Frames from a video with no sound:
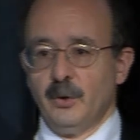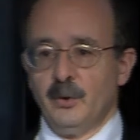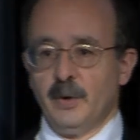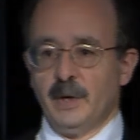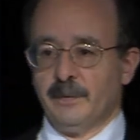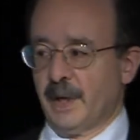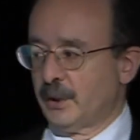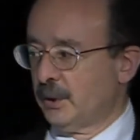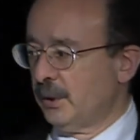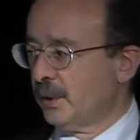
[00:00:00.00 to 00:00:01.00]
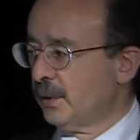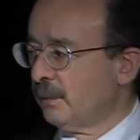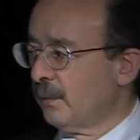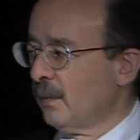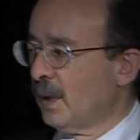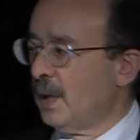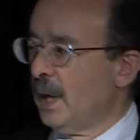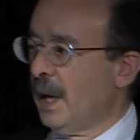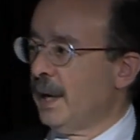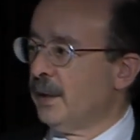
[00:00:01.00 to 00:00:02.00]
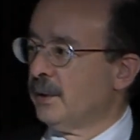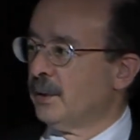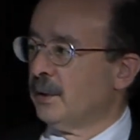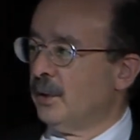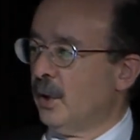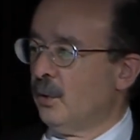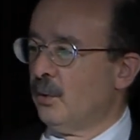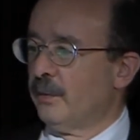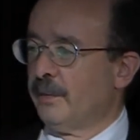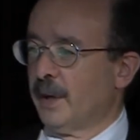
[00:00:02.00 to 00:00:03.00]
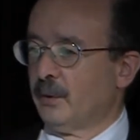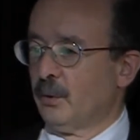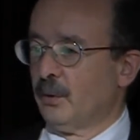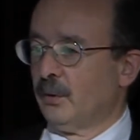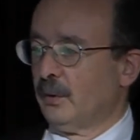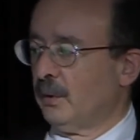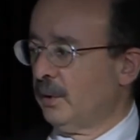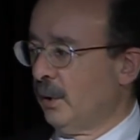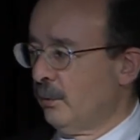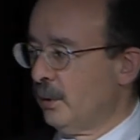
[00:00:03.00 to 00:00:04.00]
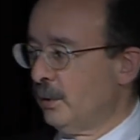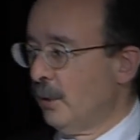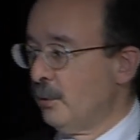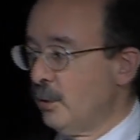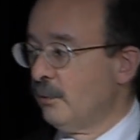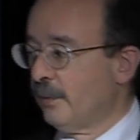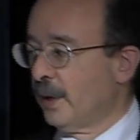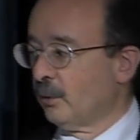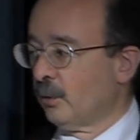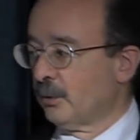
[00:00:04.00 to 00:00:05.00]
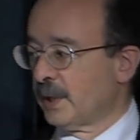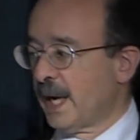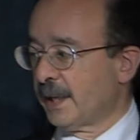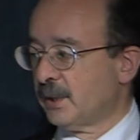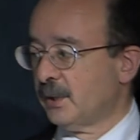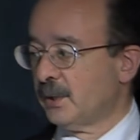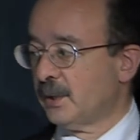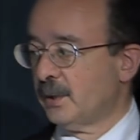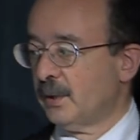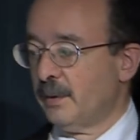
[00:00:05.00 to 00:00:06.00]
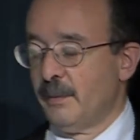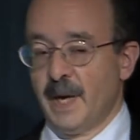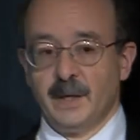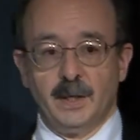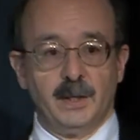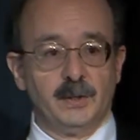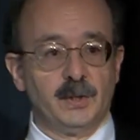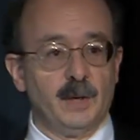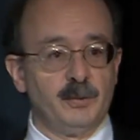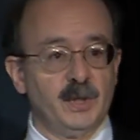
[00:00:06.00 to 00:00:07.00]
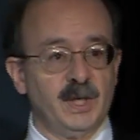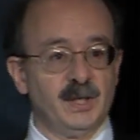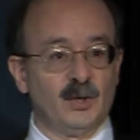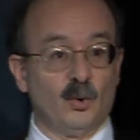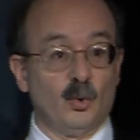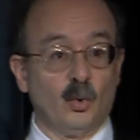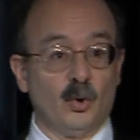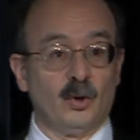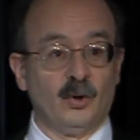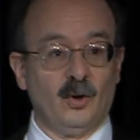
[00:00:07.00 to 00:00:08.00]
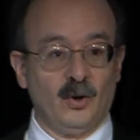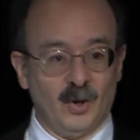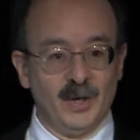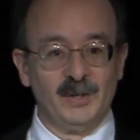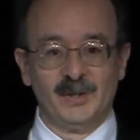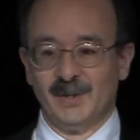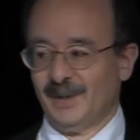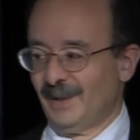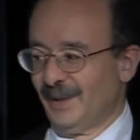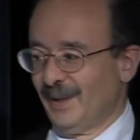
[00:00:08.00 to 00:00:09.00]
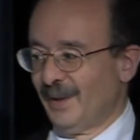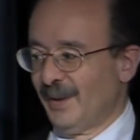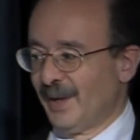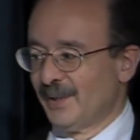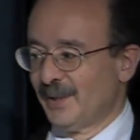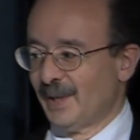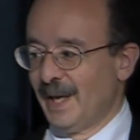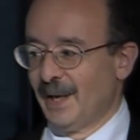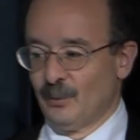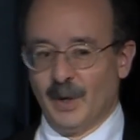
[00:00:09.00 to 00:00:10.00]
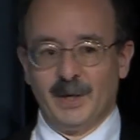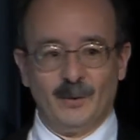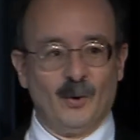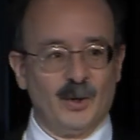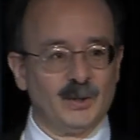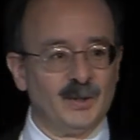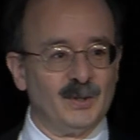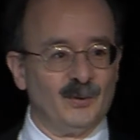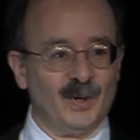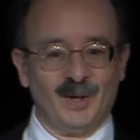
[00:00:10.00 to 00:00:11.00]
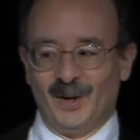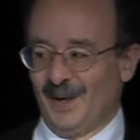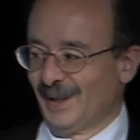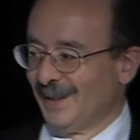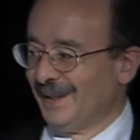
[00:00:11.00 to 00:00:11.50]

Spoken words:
new inventions and no new federal taxes, mandates, subsidies, or laws, thus end running Washington gridlock.